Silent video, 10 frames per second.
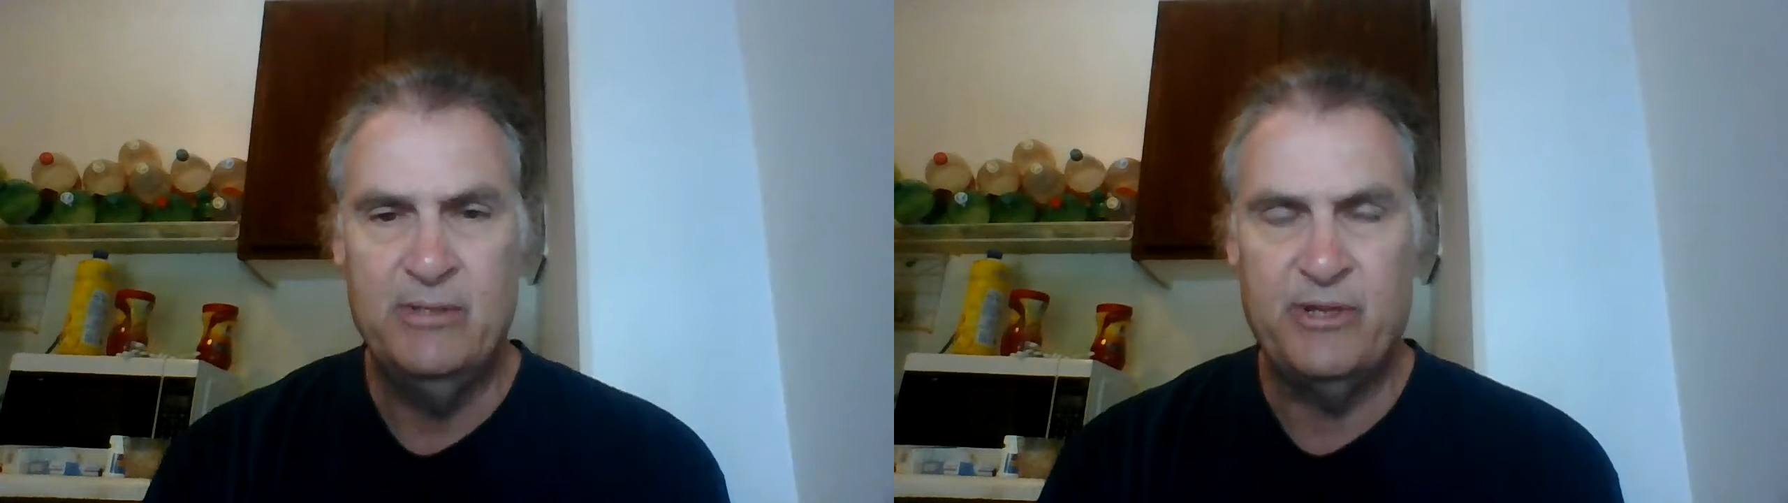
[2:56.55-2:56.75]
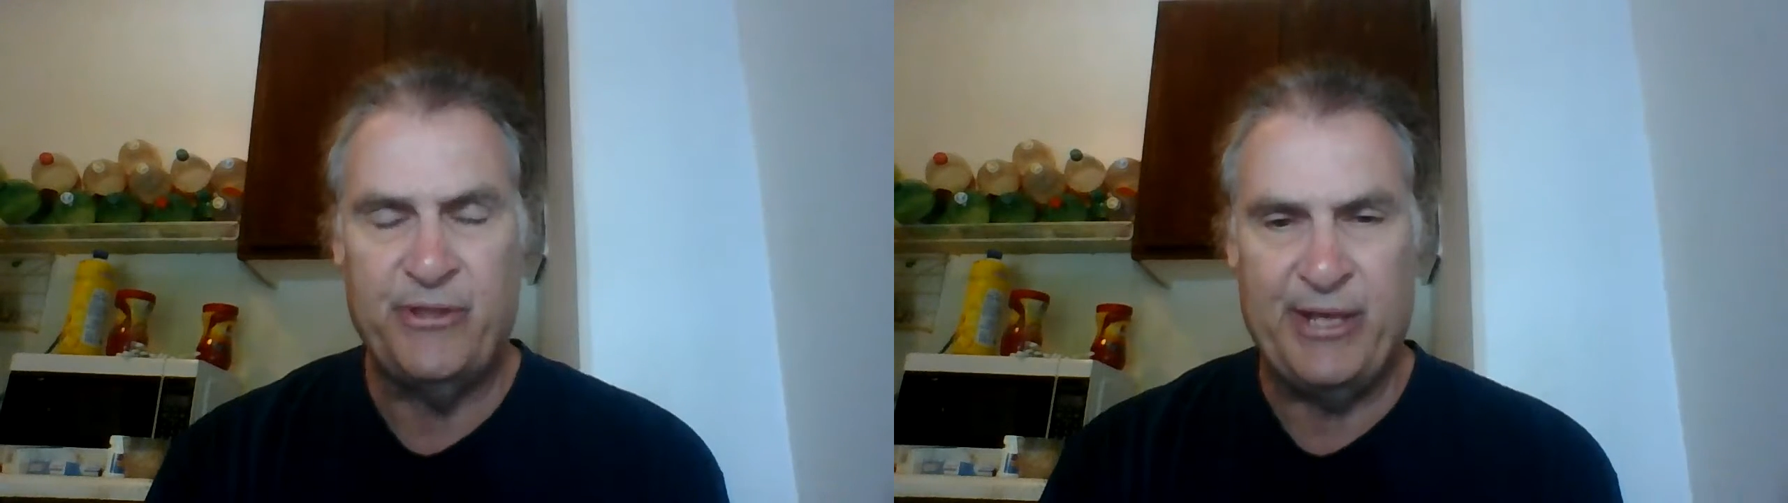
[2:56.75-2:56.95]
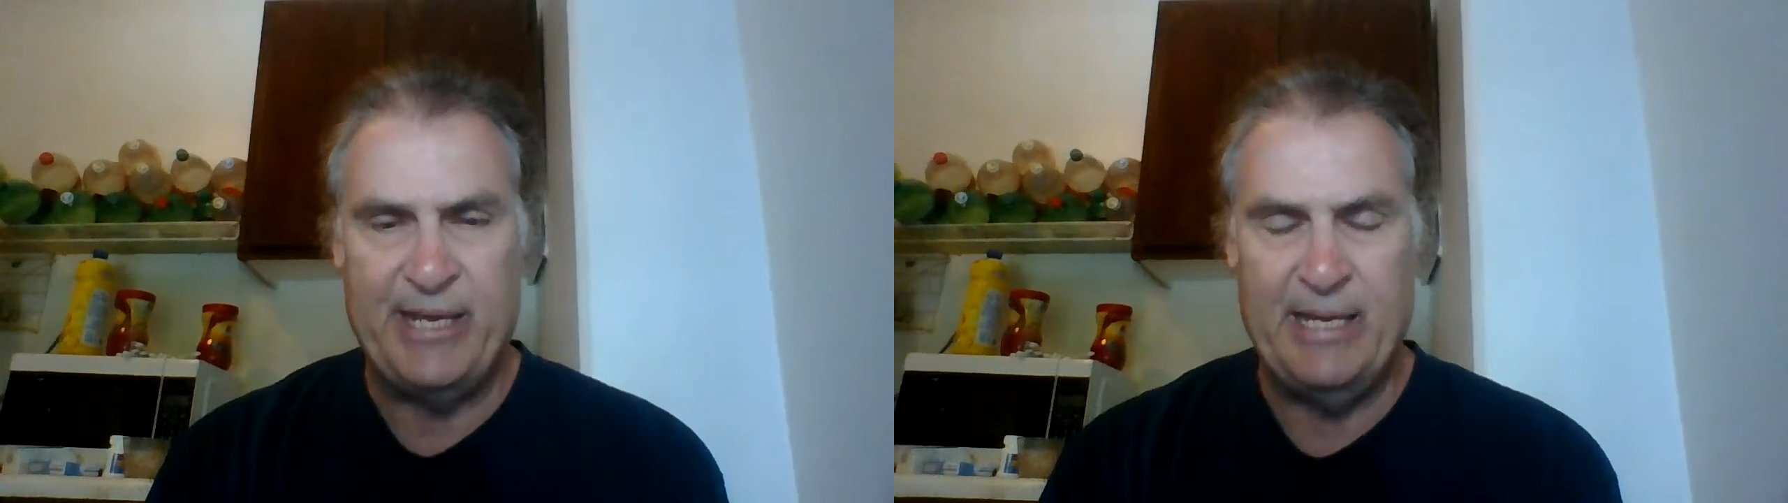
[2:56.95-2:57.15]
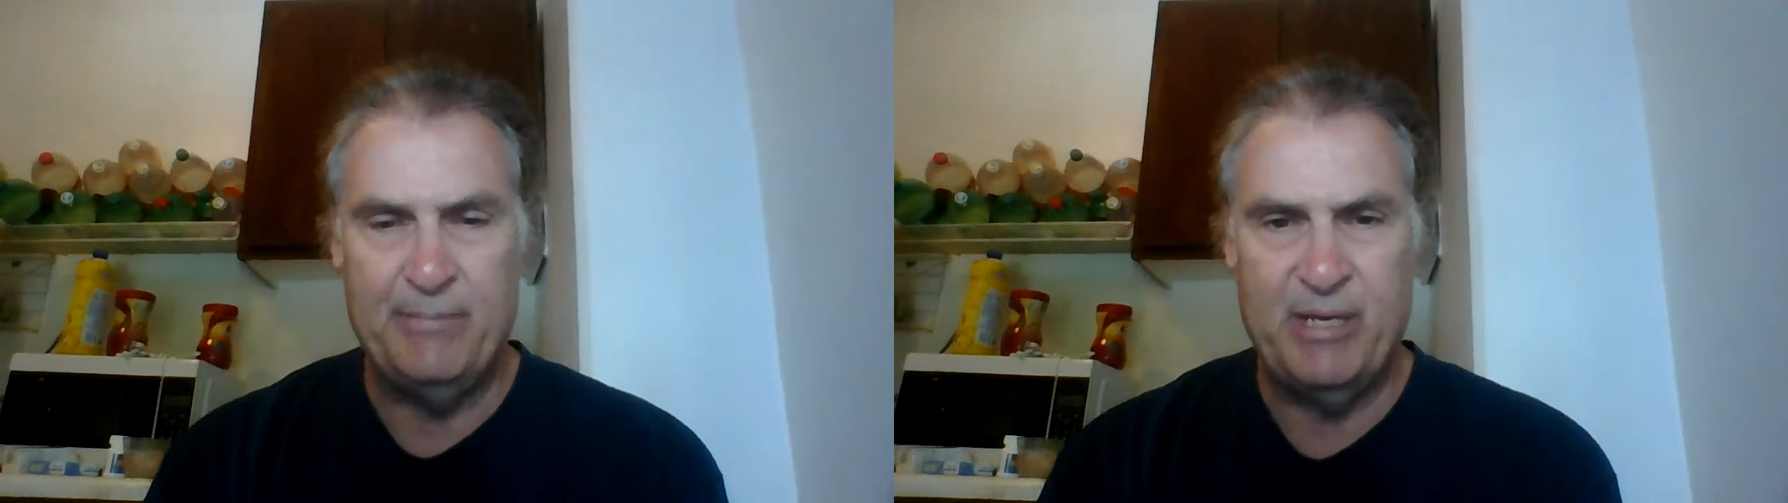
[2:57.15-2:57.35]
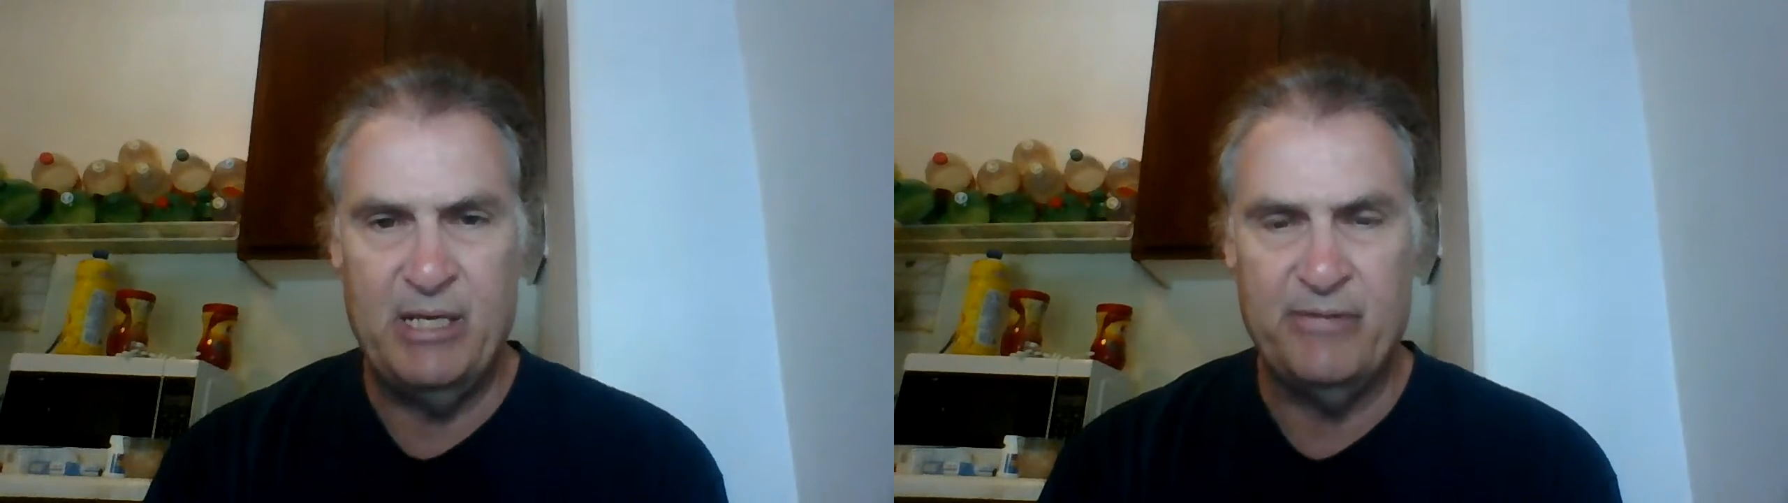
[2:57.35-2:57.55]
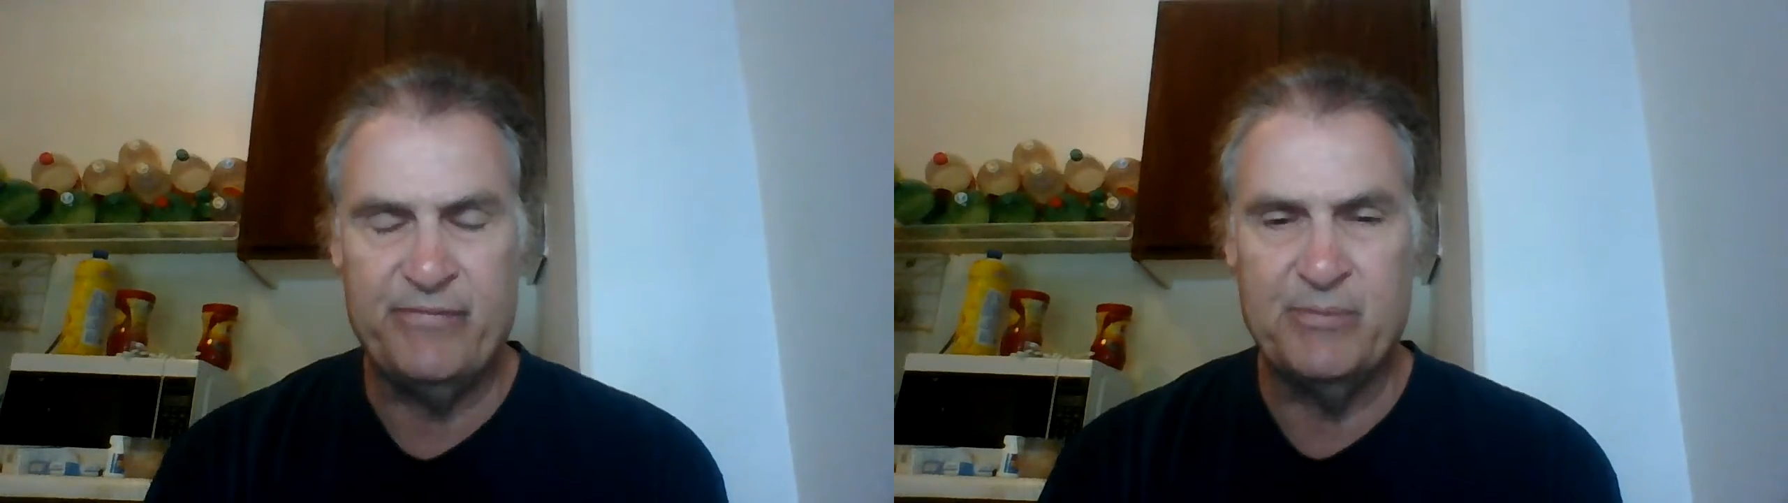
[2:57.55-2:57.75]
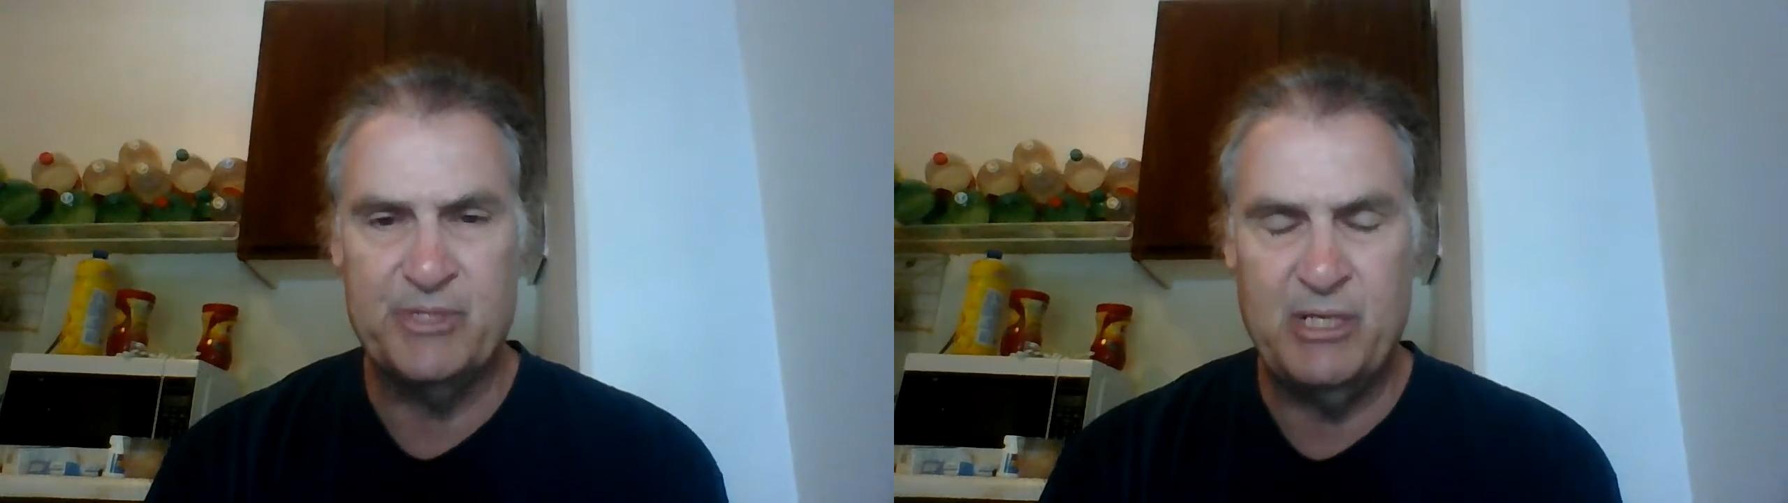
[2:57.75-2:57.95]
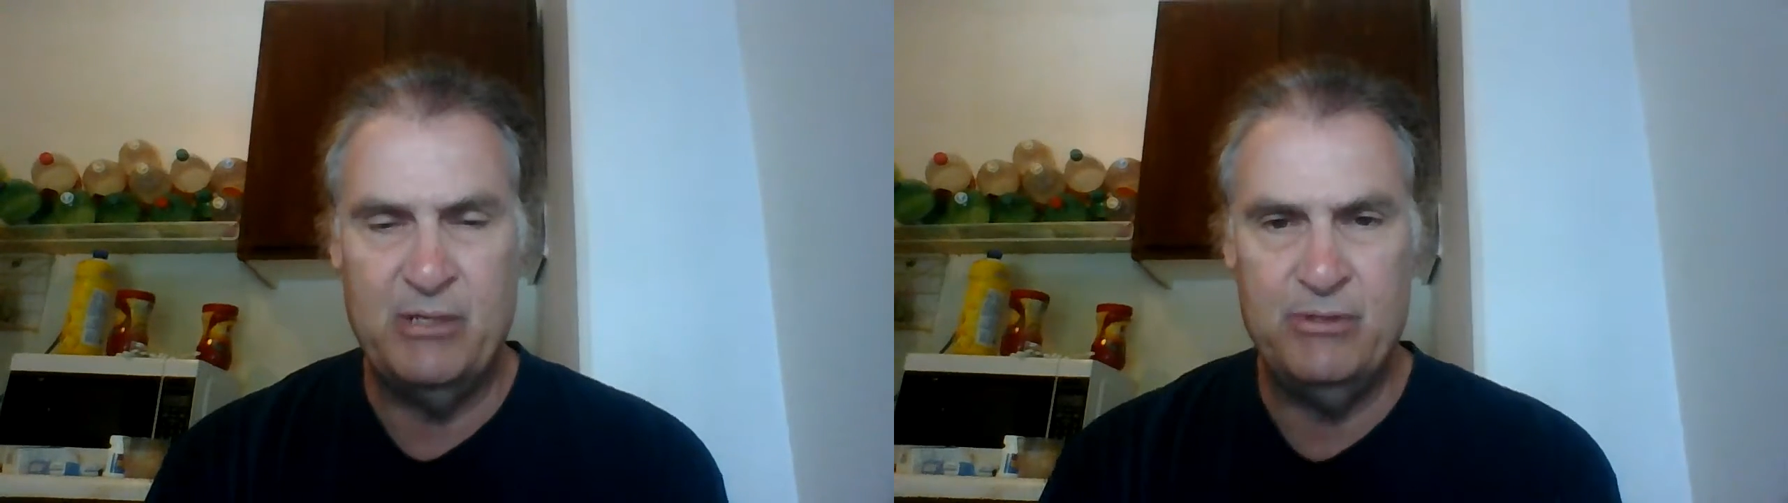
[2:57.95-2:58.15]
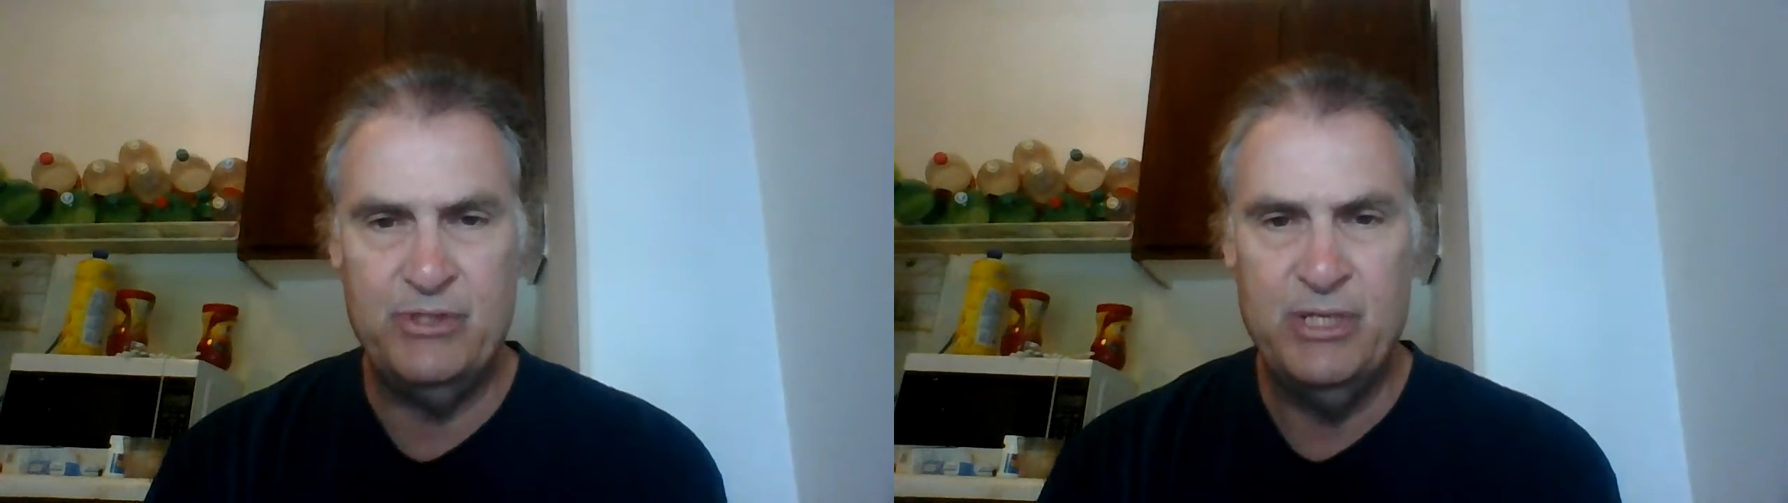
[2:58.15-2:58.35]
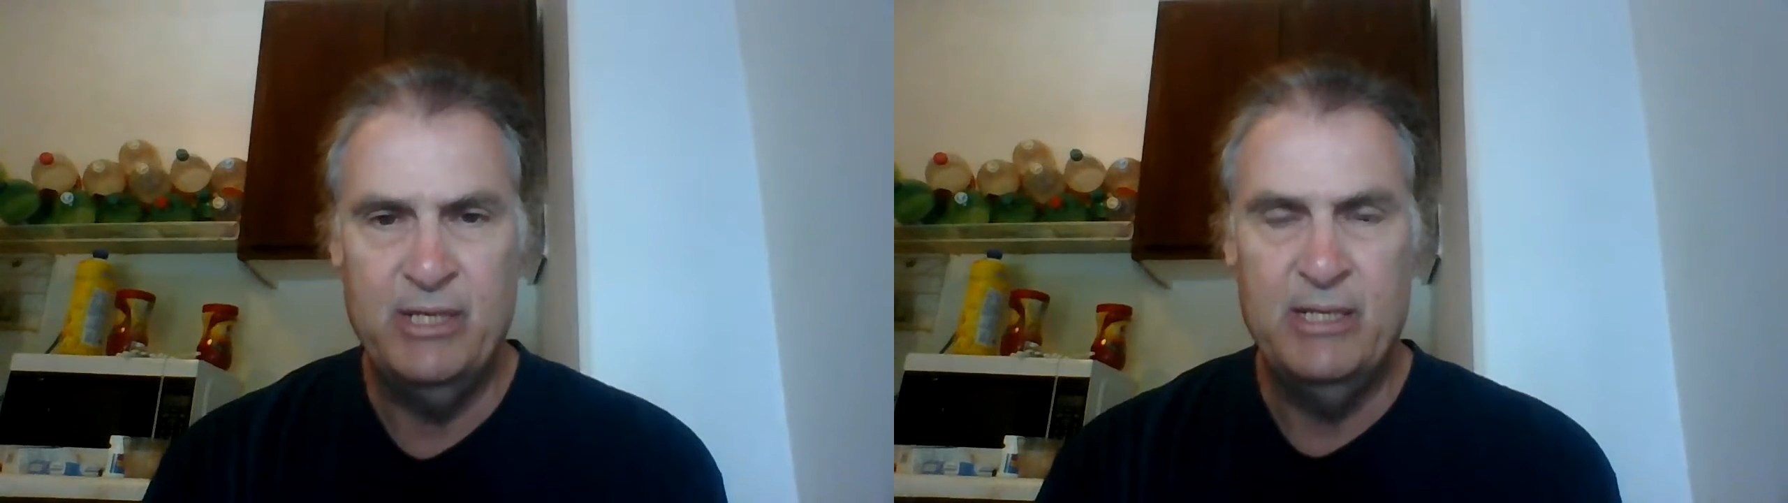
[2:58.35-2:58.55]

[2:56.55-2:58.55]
that they can't pay off themselves.